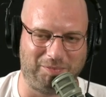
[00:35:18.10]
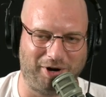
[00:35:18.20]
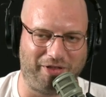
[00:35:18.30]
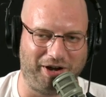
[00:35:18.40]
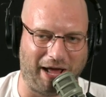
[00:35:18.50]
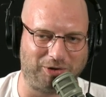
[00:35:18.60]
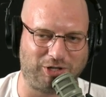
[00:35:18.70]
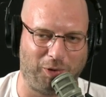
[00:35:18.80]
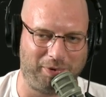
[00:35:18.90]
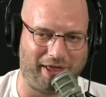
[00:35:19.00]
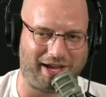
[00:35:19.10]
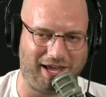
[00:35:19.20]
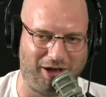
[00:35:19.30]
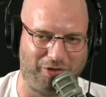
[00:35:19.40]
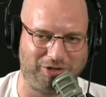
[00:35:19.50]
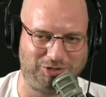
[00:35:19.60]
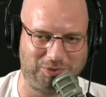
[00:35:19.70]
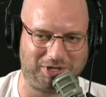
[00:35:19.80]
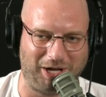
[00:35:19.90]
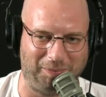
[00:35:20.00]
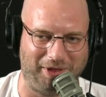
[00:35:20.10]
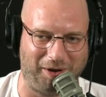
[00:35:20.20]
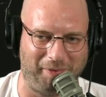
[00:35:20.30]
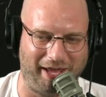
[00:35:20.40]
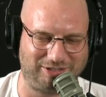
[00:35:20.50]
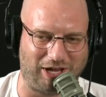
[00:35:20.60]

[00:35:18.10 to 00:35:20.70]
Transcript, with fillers: brother. And I was hoping like hell that you would come there, man.